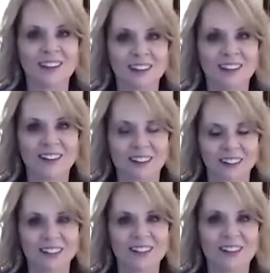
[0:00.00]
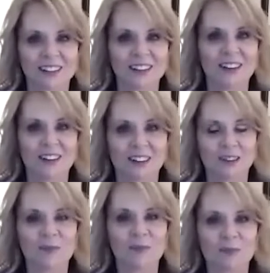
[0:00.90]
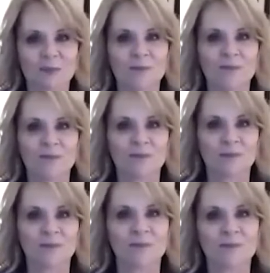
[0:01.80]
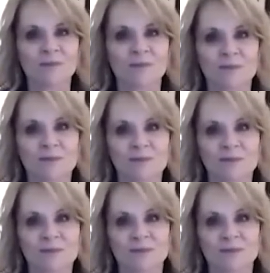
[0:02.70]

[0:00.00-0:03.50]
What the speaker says: This person isn't speaking.